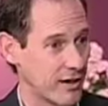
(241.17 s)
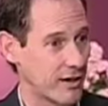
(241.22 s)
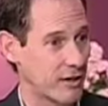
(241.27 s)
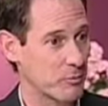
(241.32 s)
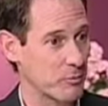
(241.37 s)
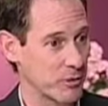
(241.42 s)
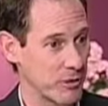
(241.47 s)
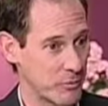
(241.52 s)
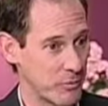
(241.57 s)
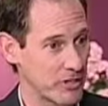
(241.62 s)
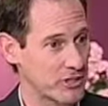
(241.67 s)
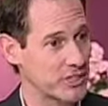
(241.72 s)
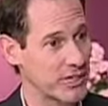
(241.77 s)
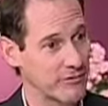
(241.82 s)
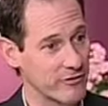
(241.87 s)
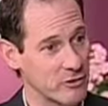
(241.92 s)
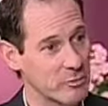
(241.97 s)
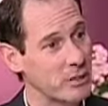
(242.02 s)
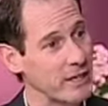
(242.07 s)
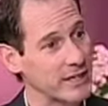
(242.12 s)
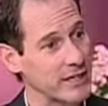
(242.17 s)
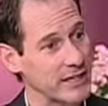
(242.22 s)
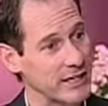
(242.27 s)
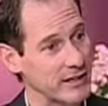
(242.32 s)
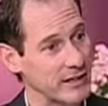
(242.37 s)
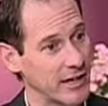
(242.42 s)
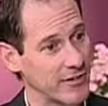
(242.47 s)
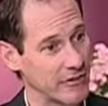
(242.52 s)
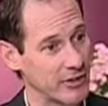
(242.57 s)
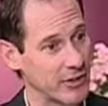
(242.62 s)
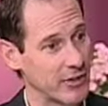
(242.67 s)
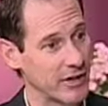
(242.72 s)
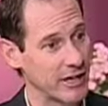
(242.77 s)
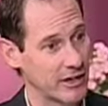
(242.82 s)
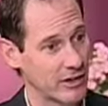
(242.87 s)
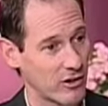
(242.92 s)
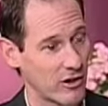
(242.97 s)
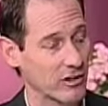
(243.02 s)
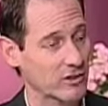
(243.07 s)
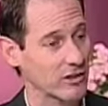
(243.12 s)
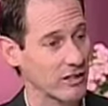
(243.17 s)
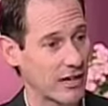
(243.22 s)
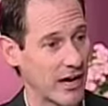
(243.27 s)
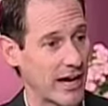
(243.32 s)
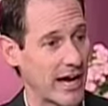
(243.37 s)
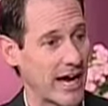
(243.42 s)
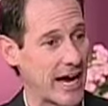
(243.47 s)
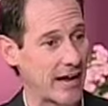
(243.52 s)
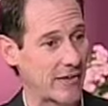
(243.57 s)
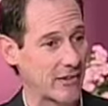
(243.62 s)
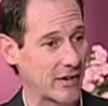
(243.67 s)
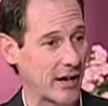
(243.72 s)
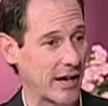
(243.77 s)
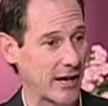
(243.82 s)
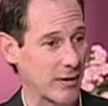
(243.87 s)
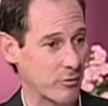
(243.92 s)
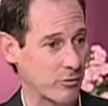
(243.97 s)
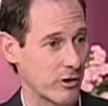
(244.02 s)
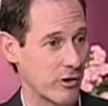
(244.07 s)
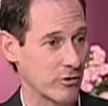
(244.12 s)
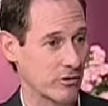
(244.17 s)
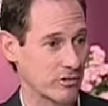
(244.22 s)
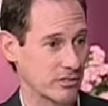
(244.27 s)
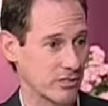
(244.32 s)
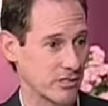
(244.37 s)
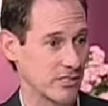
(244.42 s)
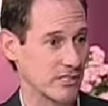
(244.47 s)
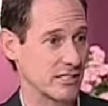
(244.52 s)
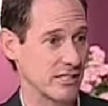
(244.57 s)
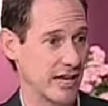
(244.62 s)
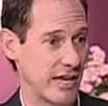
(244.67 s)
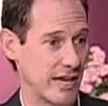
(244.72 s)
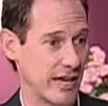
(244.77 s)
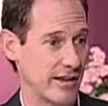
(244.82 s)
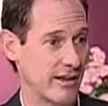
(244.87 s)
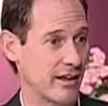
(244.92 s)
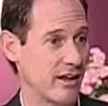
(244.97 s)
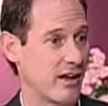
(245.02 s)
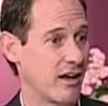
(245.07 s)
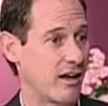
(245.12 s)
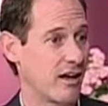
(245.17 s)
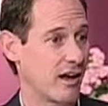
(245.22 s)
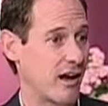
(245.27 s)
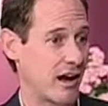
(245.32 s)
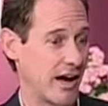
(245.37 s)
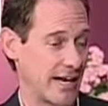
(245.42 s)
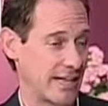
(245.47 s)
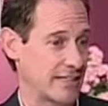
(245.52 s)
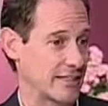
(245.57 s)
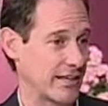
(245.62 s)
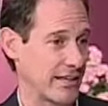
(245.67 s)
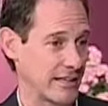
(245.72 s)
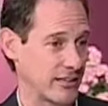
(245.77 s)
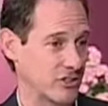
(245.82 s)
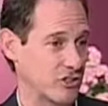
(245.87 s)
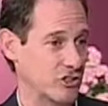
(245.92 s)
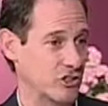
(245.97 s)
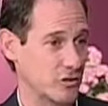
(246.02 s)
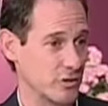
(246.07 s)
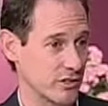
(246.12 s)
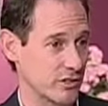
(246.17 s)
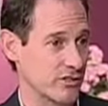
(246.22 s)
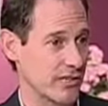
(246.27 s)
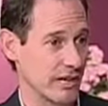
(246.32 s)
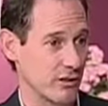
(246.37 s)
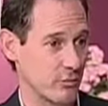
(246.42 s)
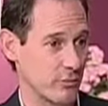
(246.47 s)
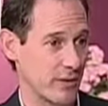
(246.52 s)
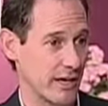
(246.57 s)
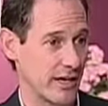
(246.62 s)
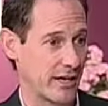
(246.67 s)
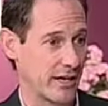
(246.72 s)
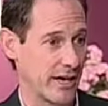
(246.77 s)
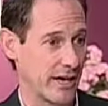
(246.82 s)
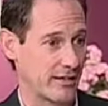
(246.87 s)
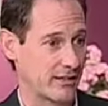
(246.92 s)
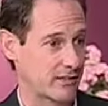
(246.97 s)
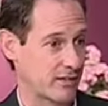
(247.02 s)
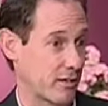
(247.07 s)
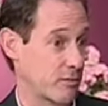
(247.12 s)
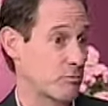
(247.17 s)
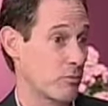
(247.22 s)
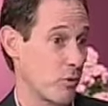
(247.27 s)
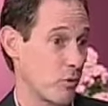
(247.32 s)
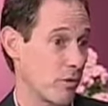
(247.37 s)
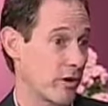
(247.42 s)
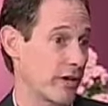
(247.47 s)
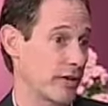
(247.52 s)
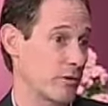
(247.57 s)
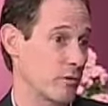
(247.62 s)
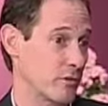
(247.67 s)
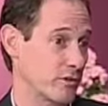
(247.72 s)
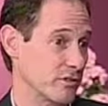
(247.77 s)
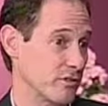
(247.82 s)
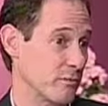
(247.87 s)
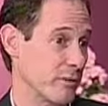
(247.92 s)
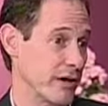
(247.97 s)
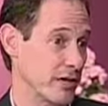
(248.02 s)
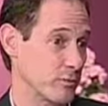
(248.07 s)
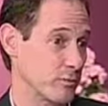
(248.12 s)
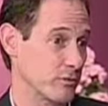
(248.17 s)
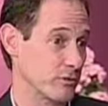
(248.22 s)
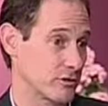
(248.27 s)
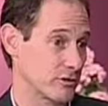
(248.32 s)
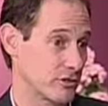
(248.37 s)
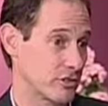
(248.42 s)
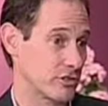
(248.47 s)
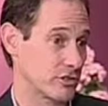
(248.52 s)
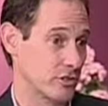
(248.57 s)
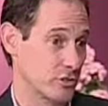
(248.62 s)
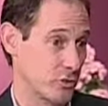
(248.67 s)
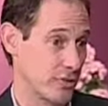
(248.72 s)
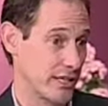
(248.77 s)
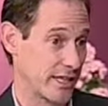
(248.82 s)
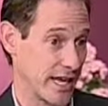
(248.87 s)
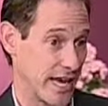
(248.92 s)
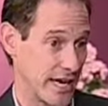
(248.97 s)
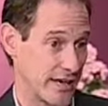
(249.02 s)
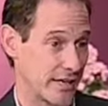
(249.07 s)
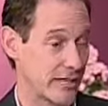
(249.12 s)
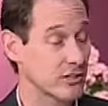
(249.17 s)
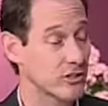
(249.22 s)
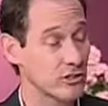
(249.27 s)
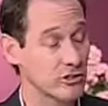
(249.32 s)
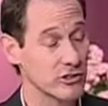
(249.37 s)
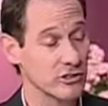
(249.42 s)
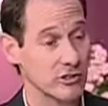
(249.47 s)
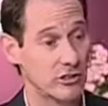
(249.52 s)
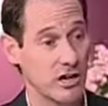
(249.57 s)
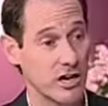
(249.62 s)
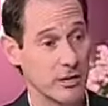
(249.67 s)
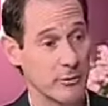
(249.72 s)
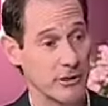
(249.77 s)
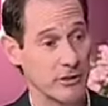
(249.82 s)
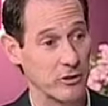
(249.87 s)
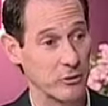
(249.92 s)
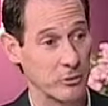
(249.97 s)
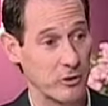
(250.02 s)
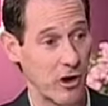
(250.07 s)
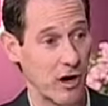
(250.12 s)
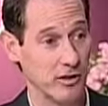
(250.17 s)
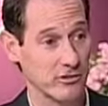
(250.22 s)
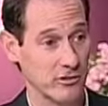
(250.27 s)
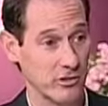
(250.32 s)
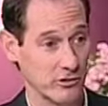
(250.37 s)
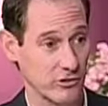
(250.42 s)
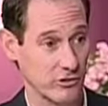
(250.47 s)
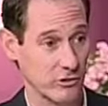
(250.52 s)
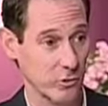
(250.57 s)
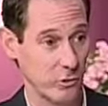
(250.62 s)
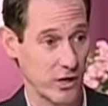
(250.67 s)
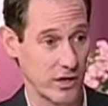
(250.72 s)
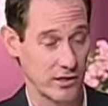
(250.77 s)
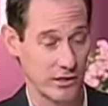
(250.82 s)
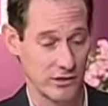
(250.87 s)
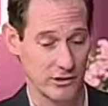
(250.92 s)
Pretty much every credit card that I had that I approached and said, I'd like to do a settlement, at some point was amenable to doing that. And I learned a lot about the process as well.